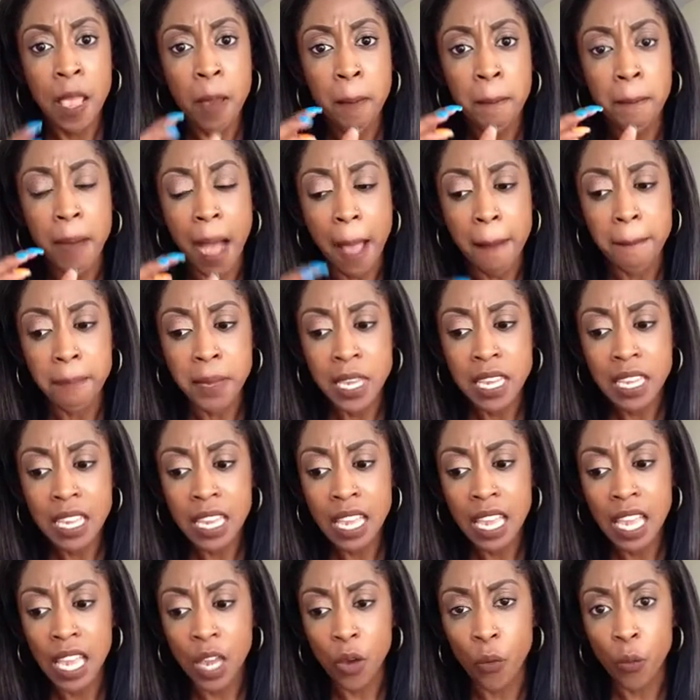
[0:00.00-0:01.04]
by
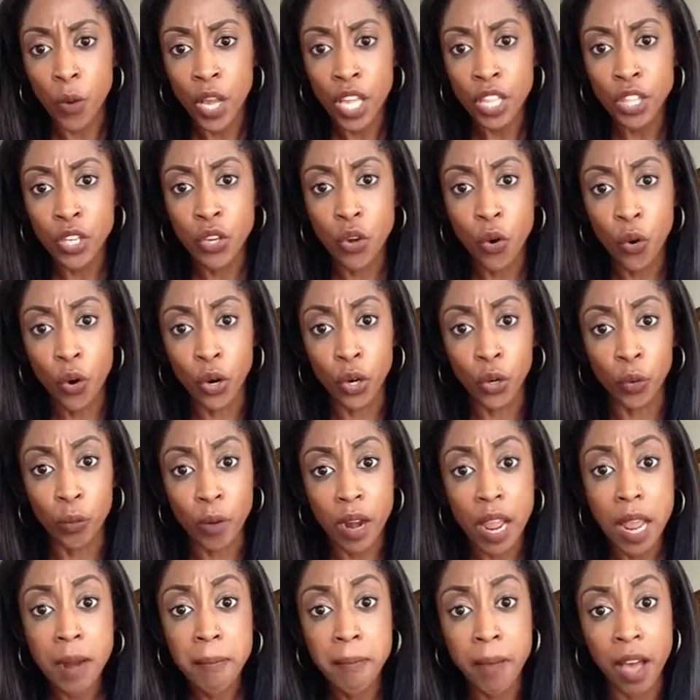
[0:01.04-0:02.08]
being with your
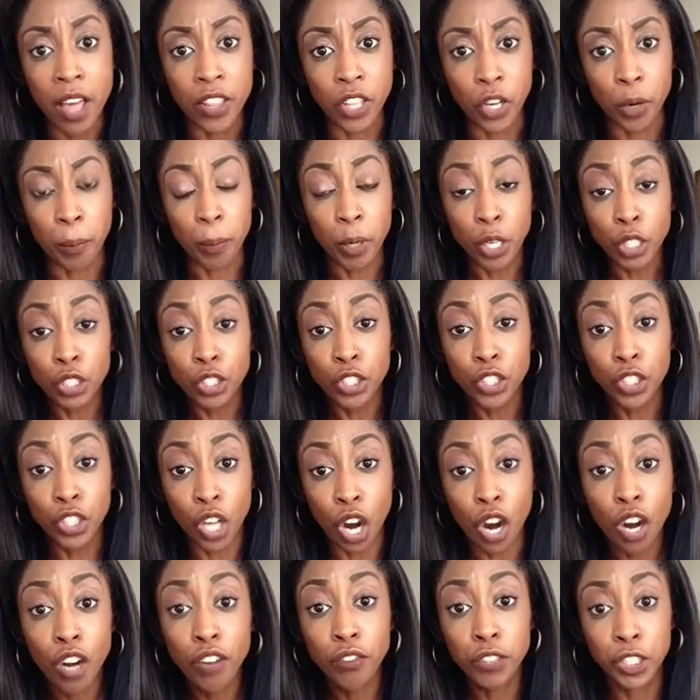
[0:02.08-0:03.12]
grandmother
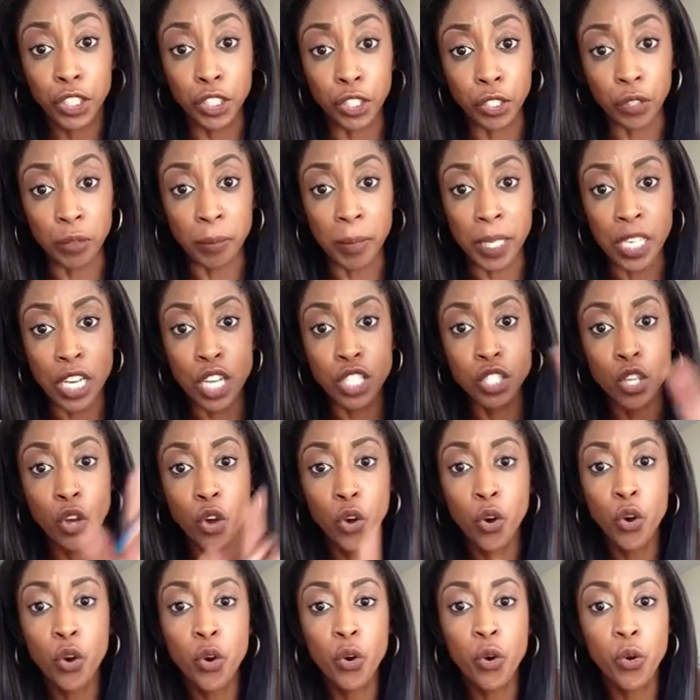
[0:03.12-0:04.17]
preserved you, because
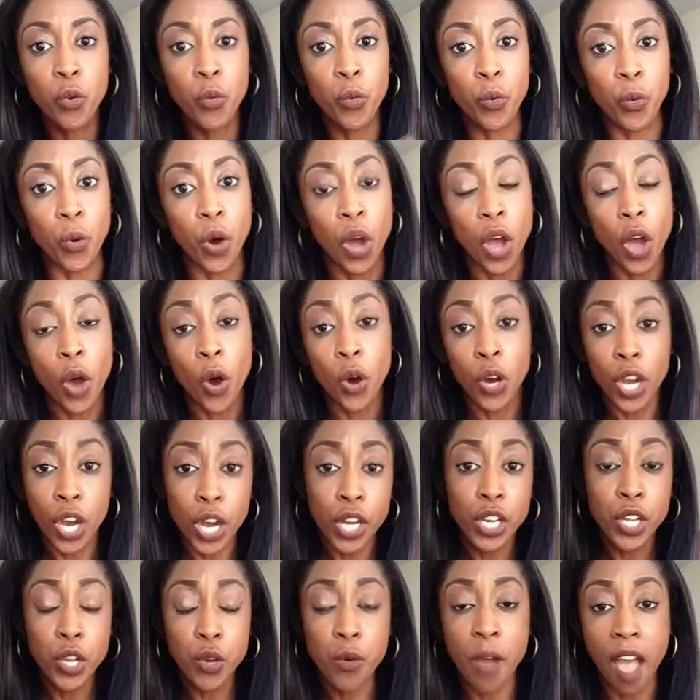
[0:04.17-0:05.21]
who
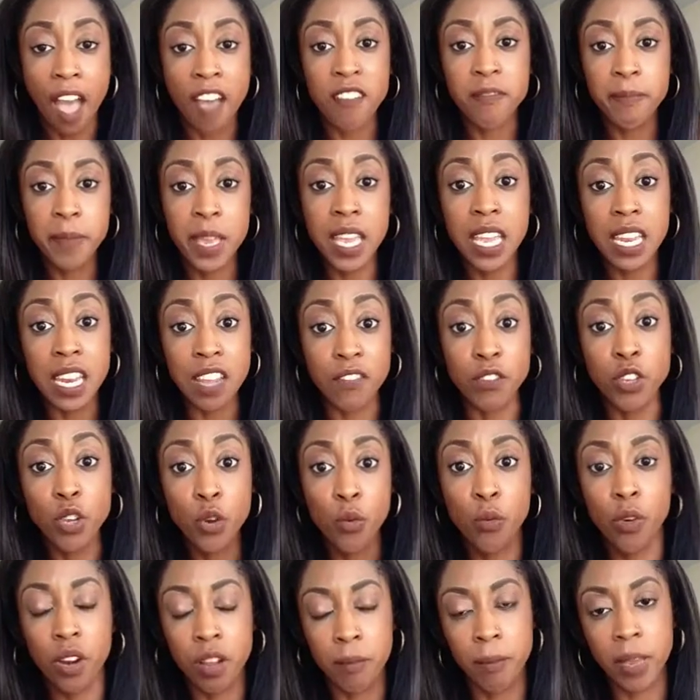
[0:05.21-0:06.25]
could you have been if
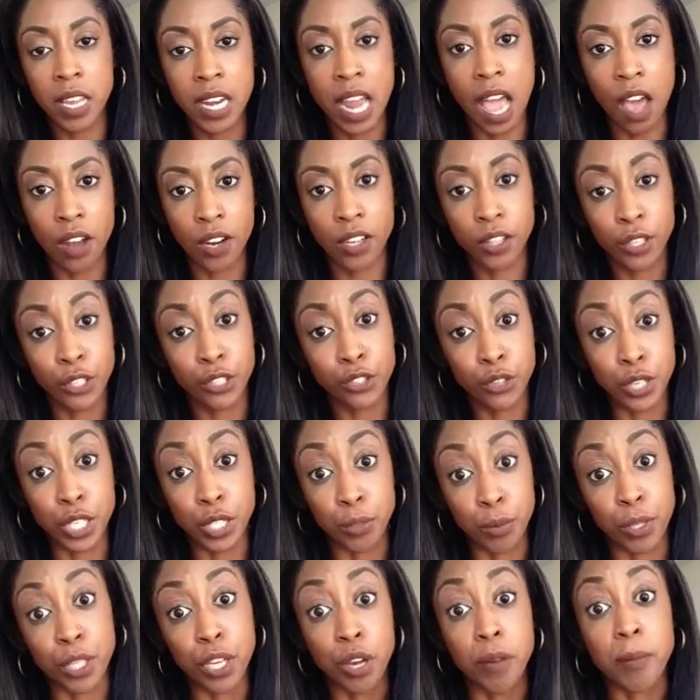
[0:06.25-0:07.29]
you would have been out in the
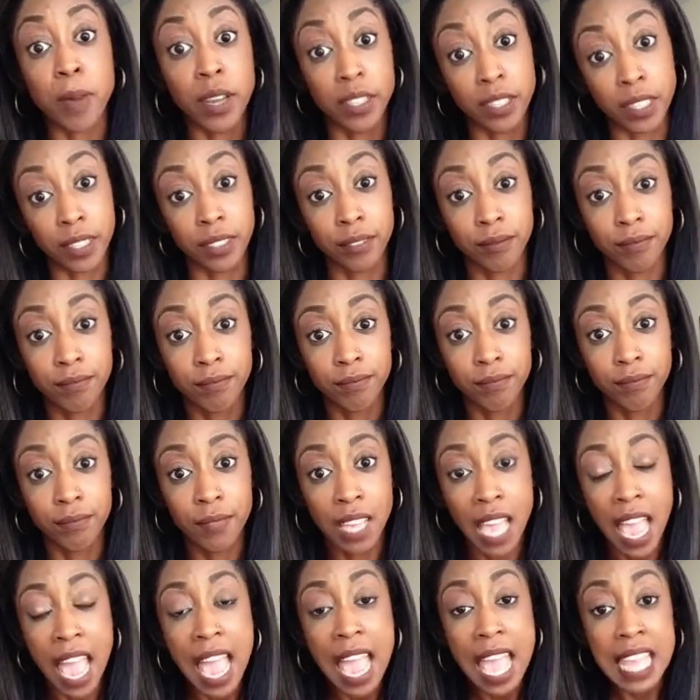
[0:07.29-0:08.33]
streets with your mother?
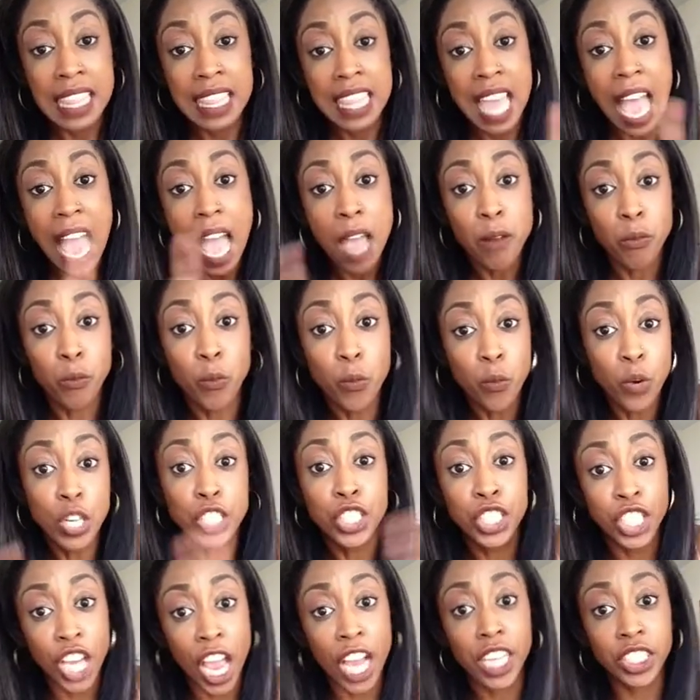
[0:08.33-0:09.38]
That
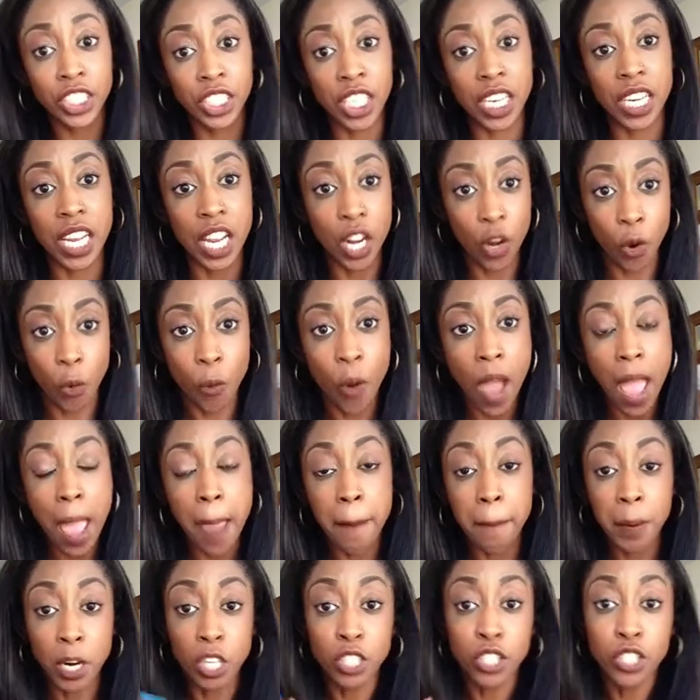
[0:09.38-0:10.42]
rejection, in a
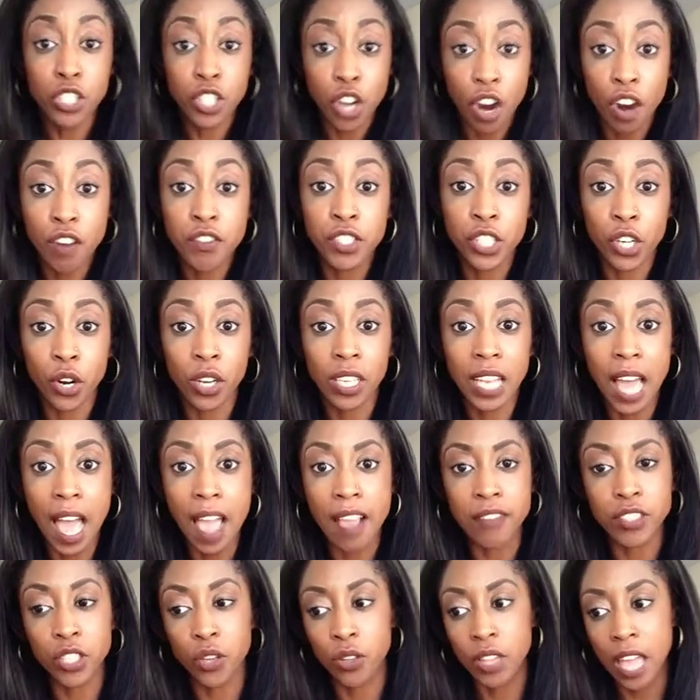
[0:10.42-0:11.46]
way, preserved your
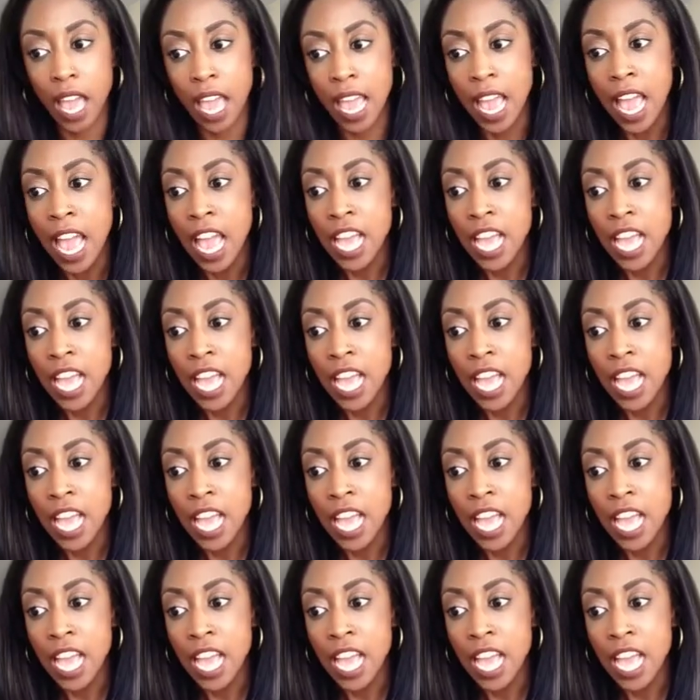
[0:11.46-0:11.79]
life so that